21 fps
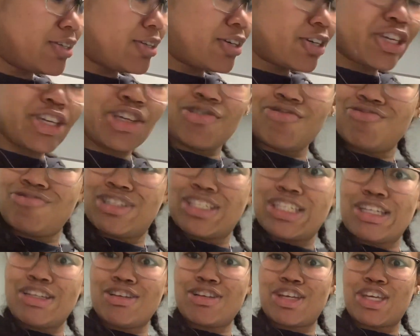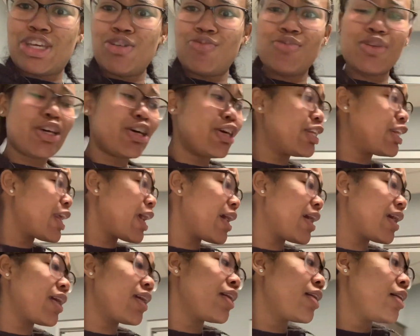a little cute, it's a little cute little
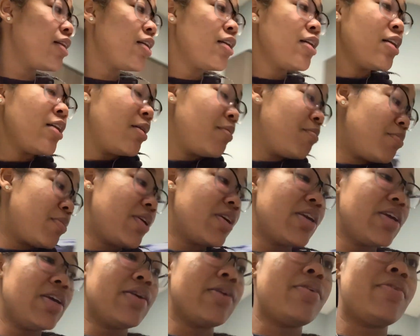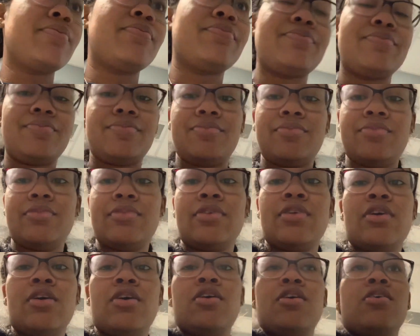thing. But yeah,
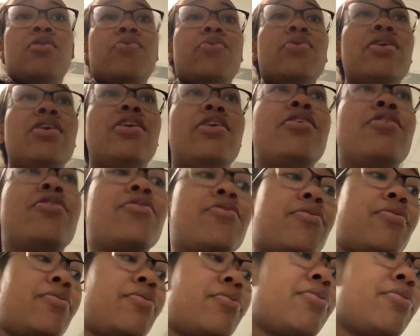we here.